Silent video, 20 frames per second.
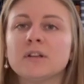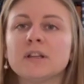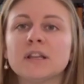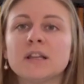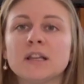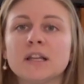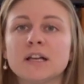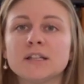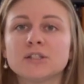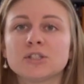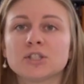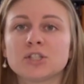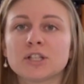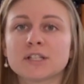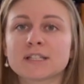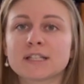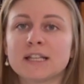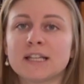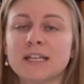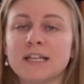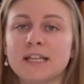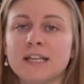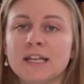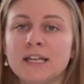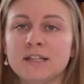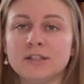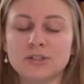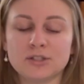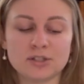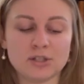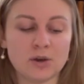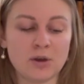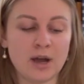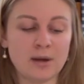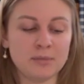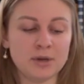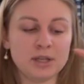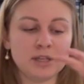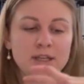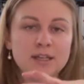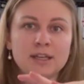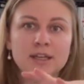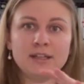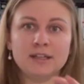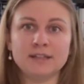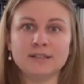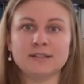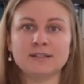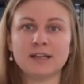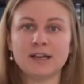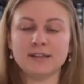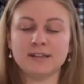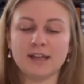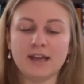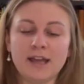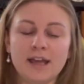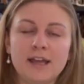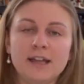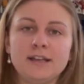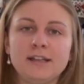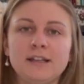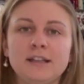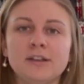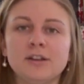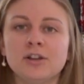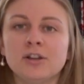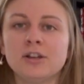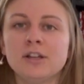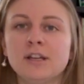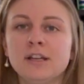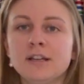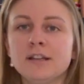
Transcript: Let's just clean it. So I'm gonna get inside the head here.